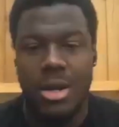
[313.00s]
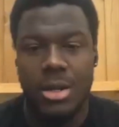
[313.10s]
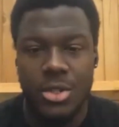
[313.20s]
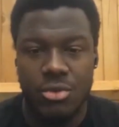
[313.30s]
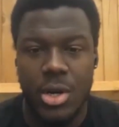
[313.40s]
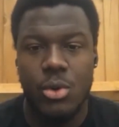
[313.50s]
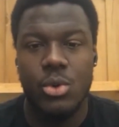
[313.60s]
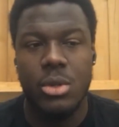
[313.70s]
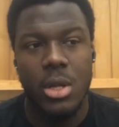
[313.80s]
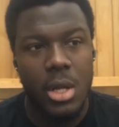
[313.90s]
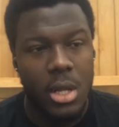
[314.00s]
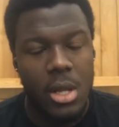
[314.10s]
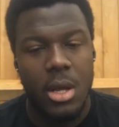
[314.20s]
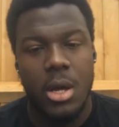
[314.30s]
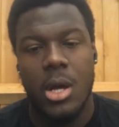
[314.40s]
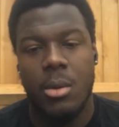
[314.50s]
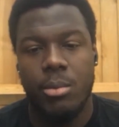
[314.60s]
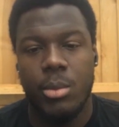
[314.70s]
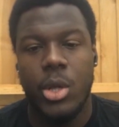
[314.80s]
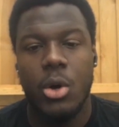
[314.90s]
Rahul,
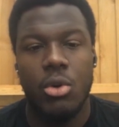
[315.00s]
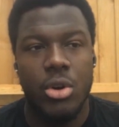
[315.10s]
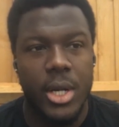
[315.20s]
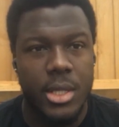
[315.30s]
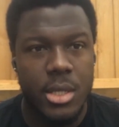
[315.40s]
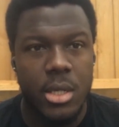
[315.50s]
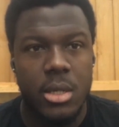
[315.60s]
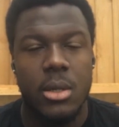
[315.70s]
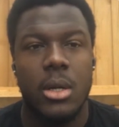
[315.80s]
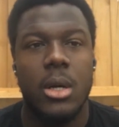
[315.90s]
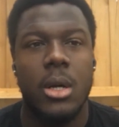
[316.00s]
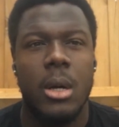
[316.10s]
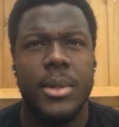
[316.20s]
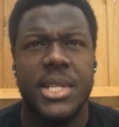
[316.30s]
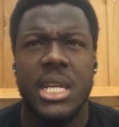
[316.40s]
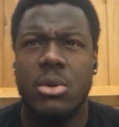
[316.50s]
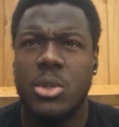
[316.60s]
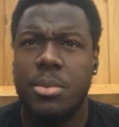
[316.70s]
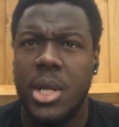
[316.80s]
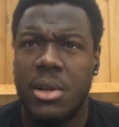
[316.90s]
young cricketer. I think I
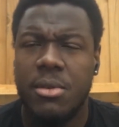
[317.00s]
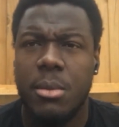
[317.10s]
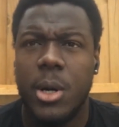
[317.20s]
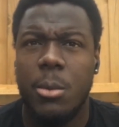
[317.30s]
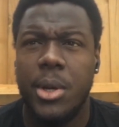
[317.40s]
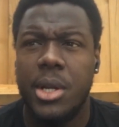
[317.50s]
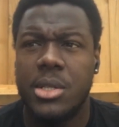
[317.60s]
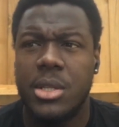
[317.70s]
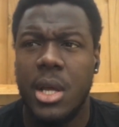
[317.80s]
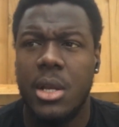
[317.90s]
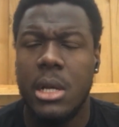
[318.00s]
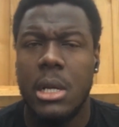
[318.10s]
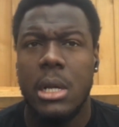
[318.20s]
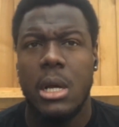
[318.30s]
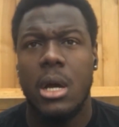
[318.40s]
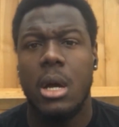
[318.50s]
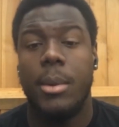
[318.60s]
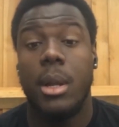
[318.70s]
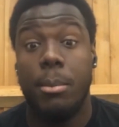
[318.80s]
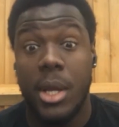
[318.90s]
was playing for Barbados then,
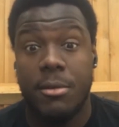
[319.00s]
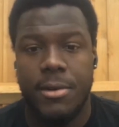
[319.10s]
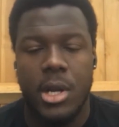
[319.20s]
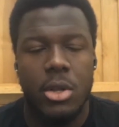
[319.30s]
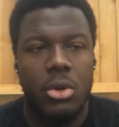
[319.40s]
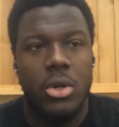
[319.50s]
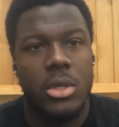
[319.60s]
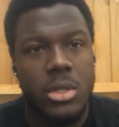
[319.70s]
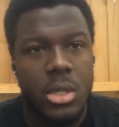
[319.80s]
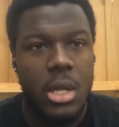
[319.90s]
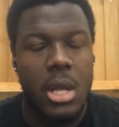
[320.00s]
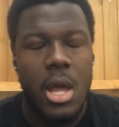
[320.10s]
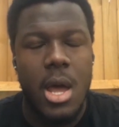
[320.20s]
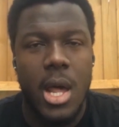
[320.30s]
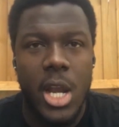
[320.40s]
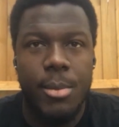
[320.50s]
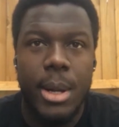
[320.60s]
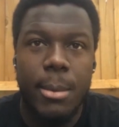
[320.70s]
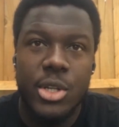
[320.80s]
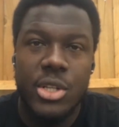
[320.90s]
and a big fan of yours. And I
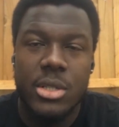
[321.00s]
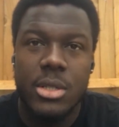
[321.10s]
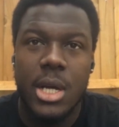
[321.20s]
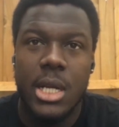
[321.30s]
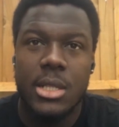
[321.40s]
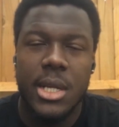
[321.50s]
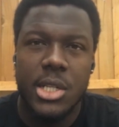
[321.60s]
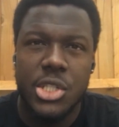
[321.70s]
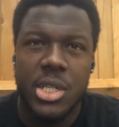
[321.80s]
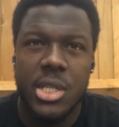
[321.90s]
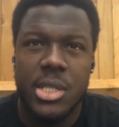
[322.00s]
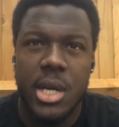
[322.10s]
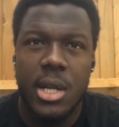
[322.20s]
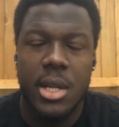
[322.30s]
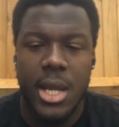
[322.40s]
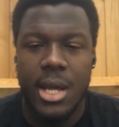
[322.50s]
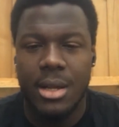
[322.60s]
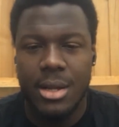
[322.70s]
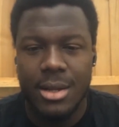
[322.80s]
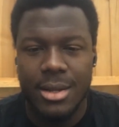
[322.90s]
remember just, I think I shook his hand. He
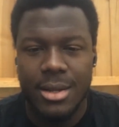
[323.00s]
had a